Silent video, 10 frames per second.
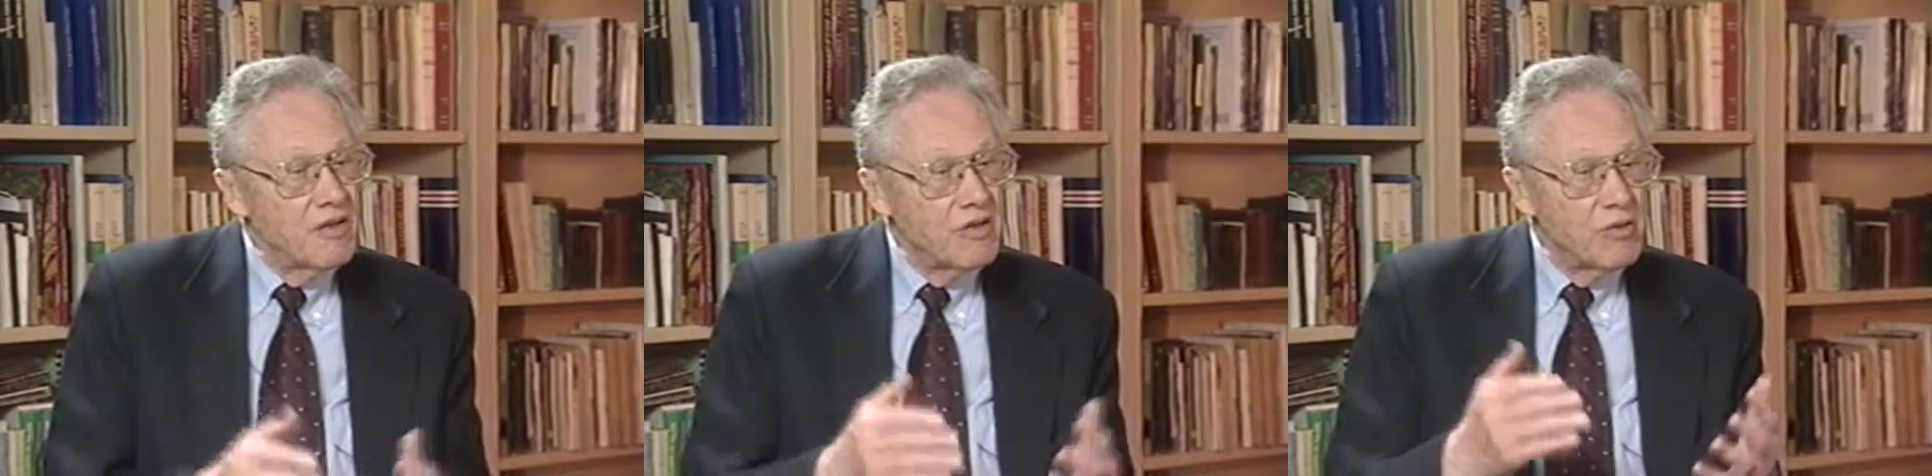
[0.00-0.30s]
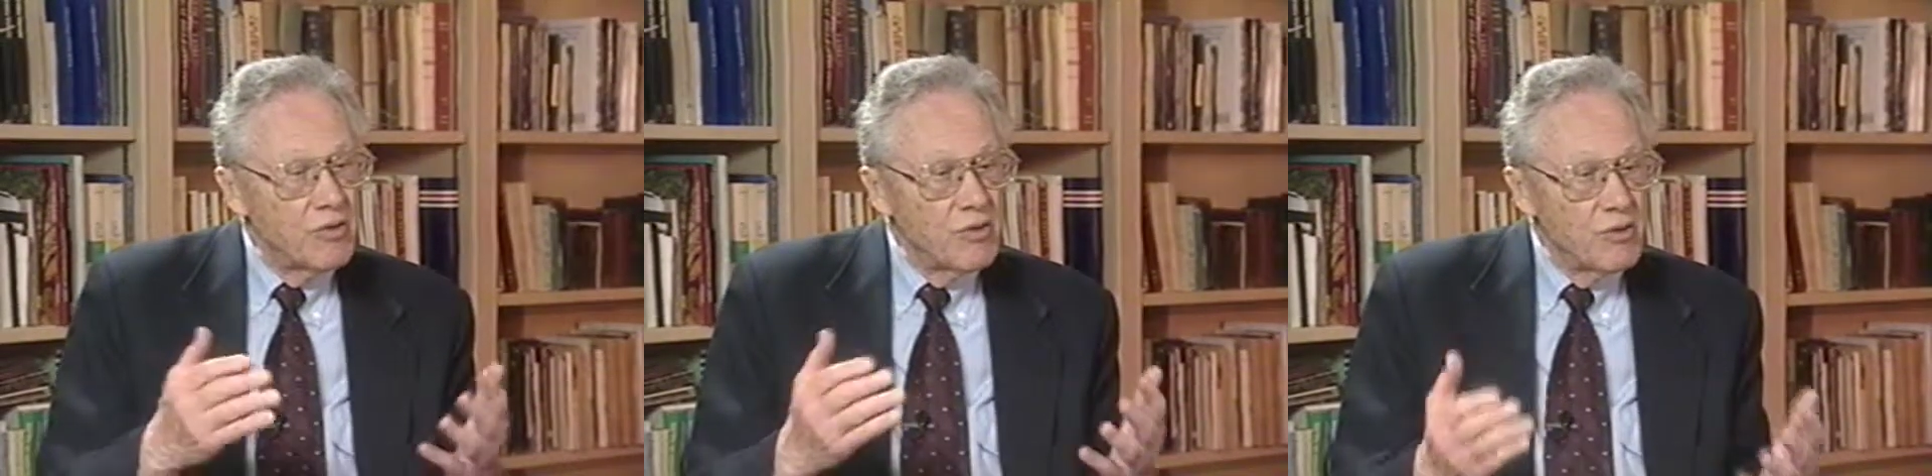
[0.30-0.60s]

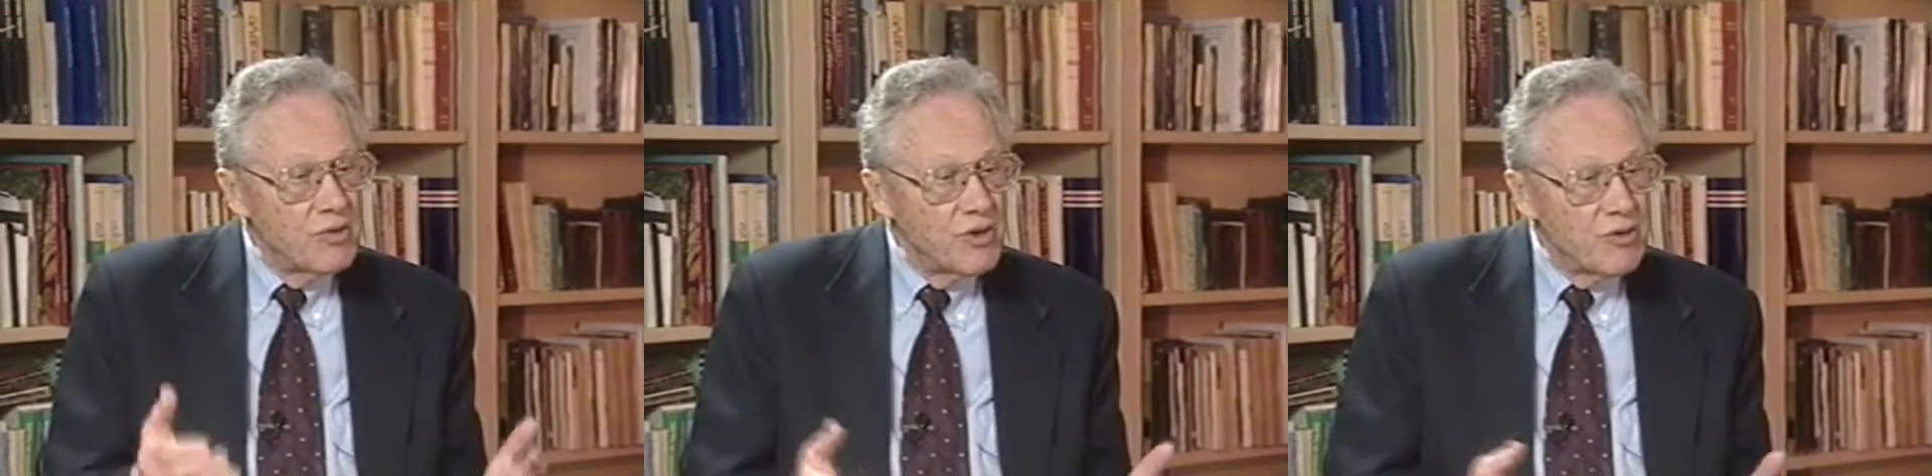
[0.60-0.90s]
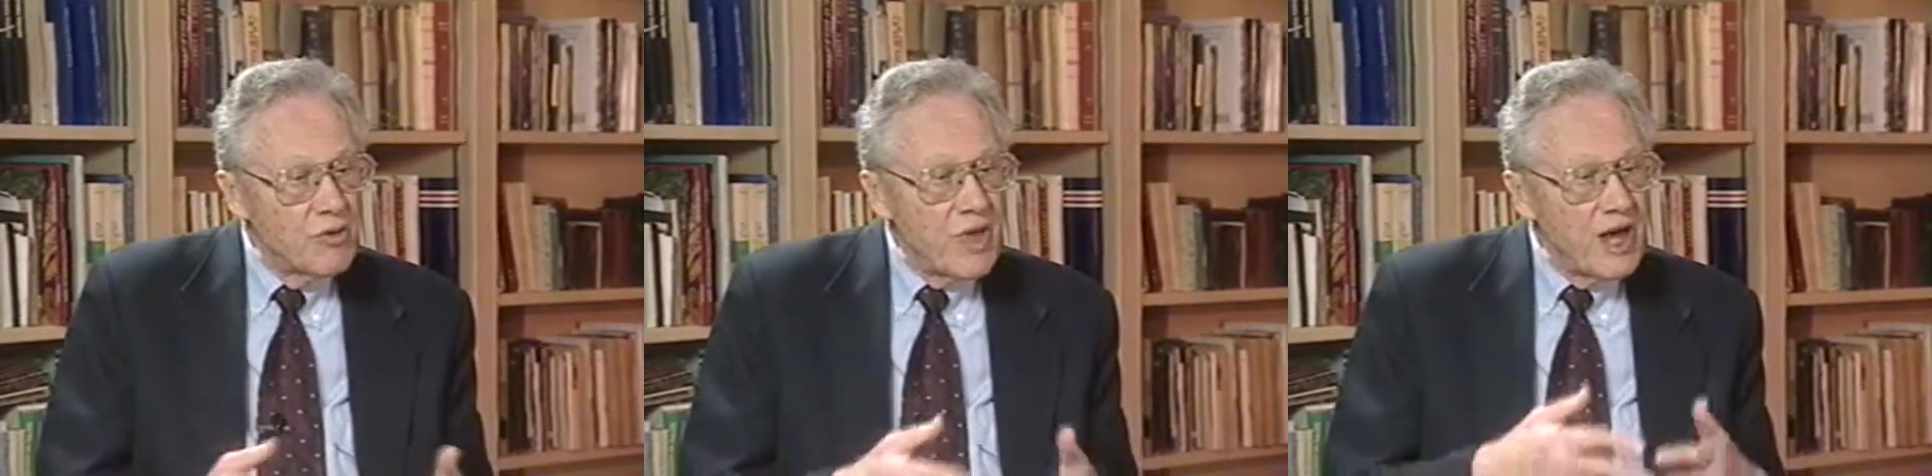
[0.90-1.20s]
you when you
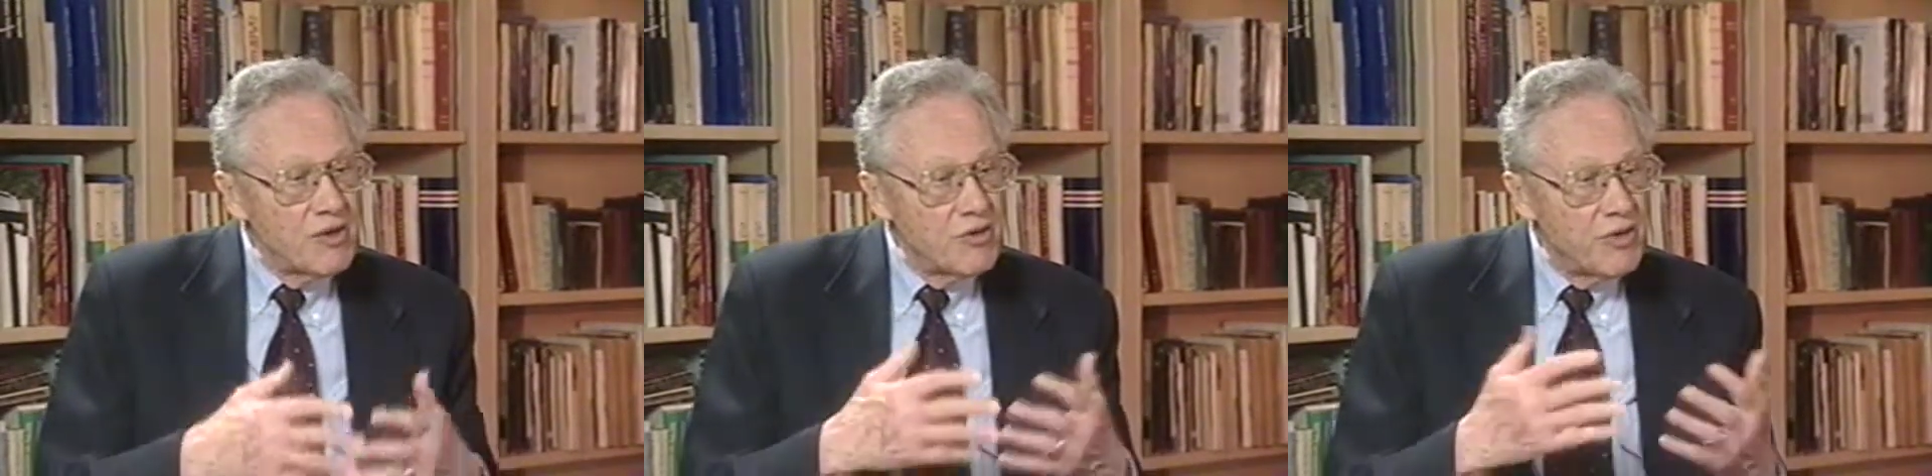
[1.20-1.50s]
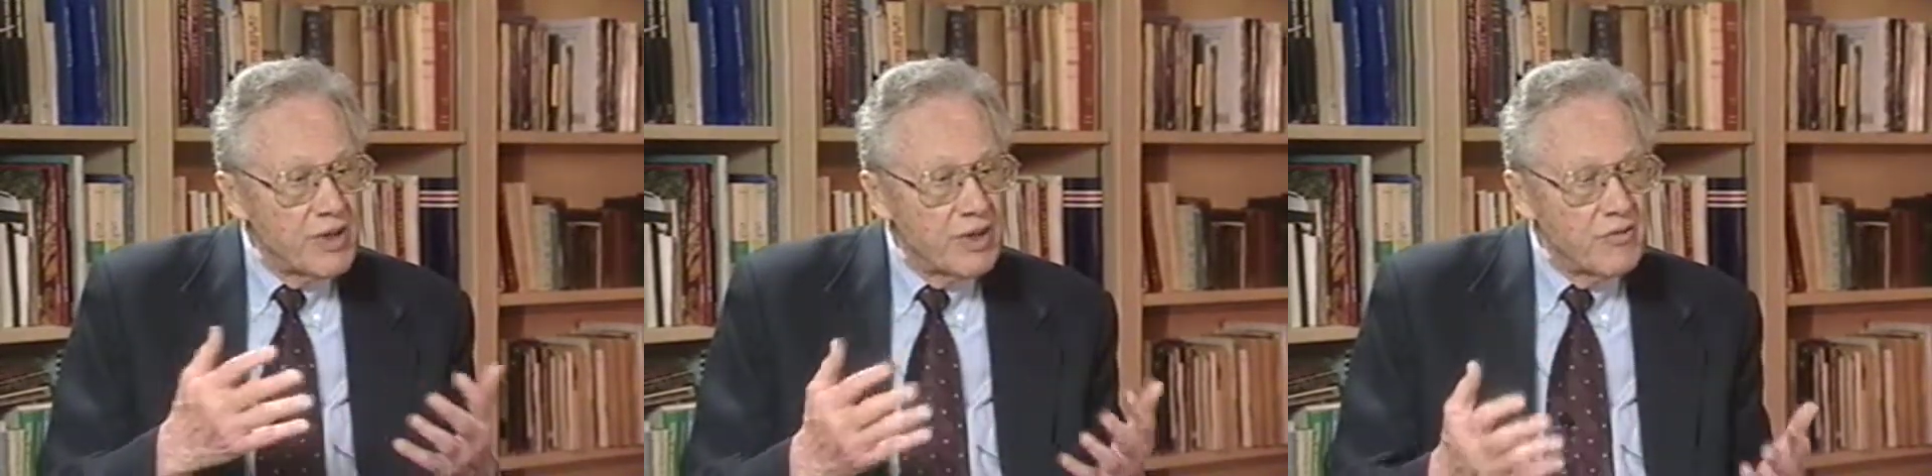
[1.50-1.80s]
do that and you
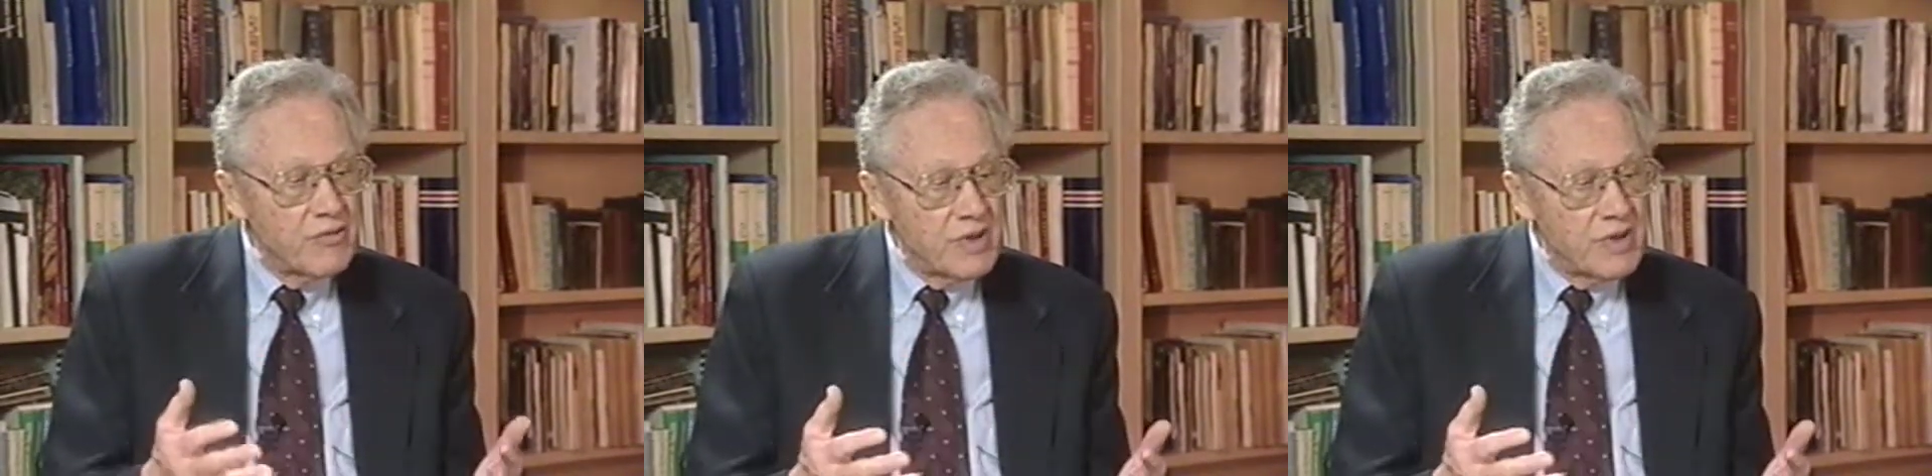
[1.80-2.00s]
think of